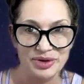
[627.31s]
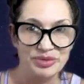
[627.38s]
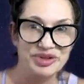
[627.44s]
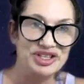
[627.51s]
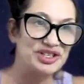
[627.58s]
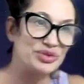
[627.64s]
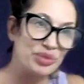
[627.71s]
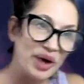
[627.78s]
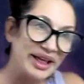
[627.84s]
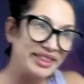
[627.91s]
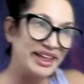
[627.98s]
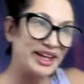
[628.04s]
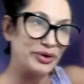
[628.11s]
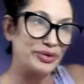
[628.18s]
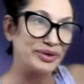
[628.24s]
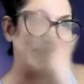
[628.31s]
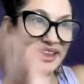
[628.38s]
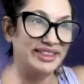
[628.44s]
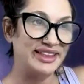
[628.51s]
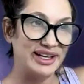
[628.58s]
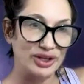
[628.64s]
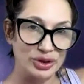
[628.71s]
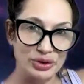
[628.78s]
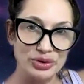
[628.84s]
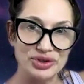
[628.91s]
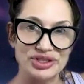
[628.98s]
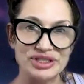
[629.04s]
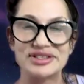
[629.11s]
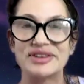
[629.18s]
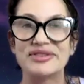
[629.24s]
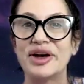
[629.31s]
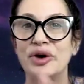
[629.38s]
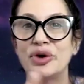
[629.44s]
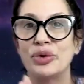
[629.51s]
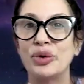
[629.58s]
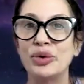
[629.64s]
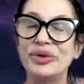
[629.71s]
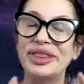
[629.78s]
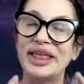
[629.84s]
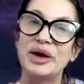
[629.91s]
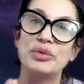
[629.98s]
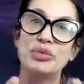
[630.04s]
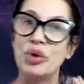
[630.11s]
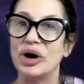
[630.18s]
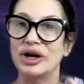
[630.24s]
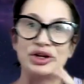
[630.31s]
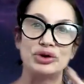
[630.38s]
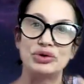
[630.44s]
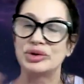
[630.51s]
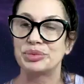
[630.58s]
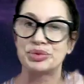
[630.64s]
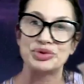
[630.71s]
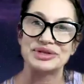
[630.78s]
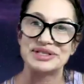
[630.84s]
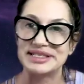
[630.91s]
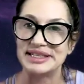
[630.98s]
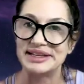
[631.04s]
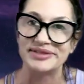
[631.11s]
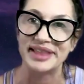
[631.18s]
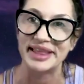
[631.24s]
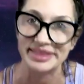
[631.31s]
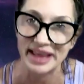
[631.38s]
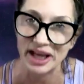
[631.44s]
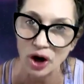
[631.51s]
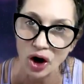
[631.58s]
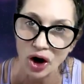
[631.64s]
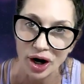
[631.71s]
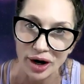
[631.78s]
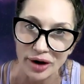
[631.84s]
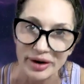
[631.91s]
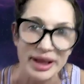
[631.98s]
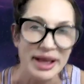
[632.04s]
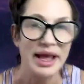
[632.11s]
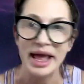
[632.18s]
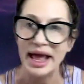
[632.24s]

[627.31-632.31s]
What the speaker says: which is why they create the illusions of who they want you to perceive that they are.